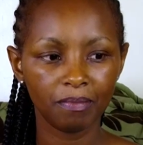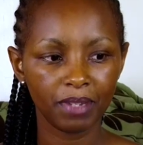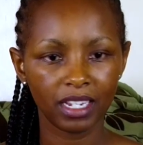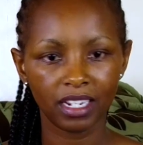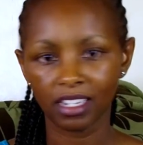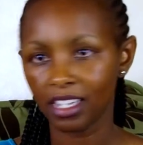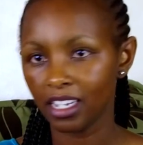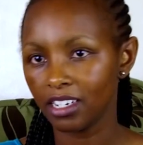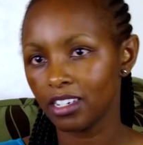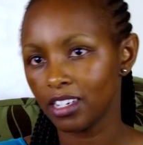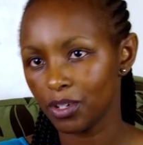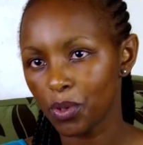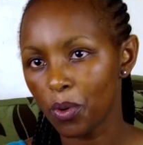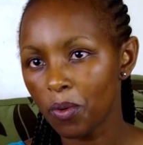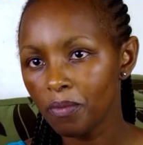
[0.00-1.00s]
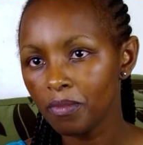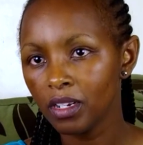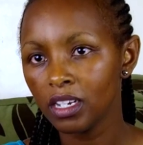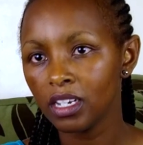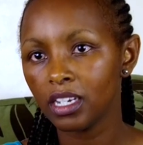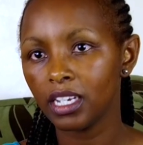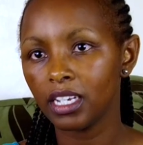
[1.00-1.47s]
be engaged at home
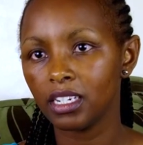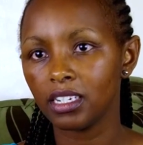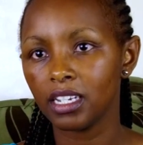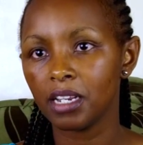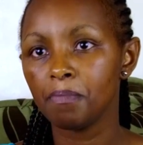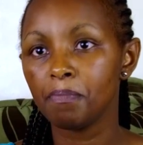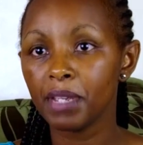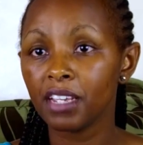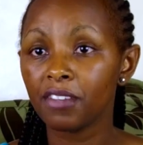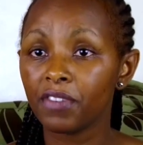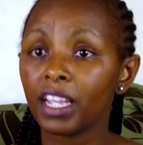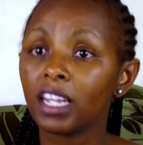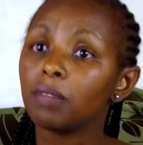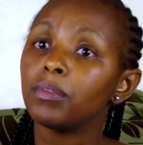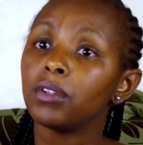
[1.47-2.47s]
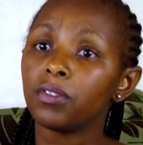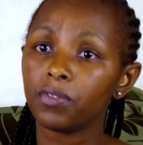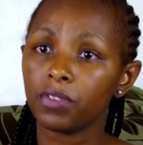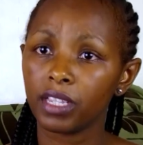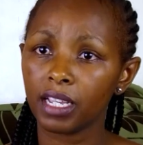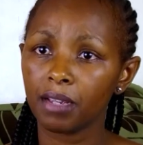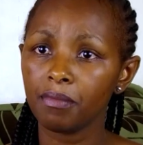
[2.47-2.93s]
and be available
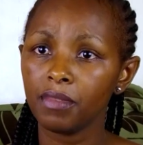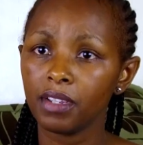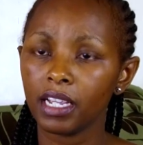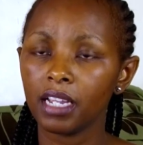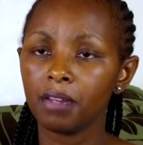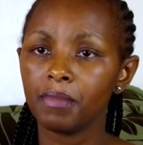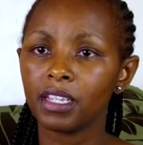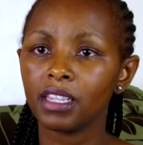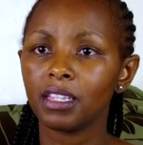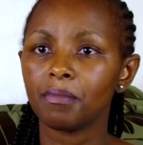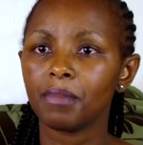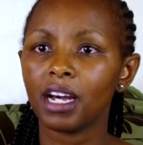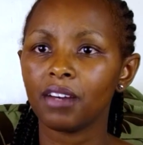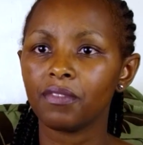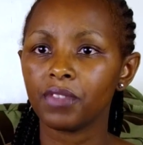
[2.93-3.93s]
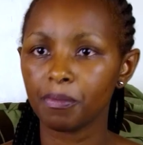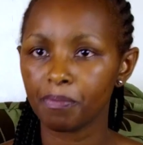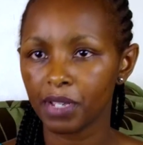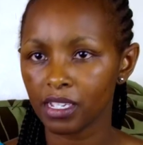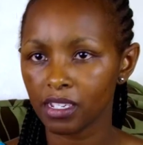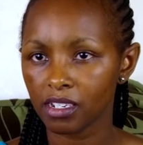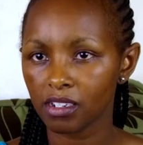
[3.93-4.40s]
for them and make them have the
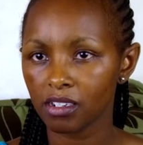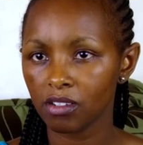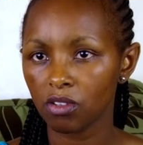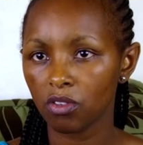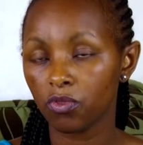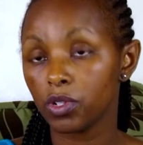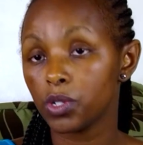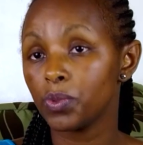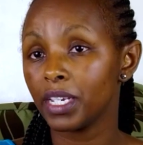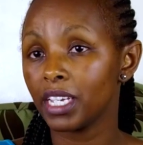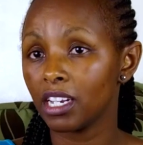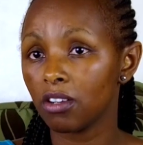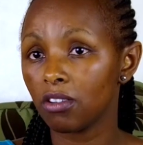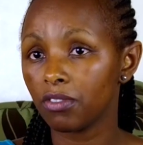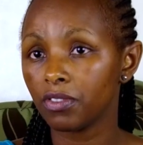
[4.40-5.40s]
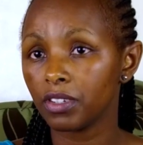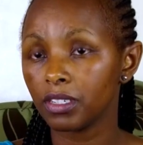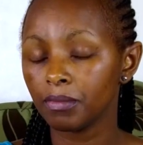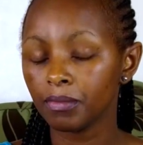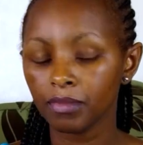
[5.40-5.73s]
best of what we can offer.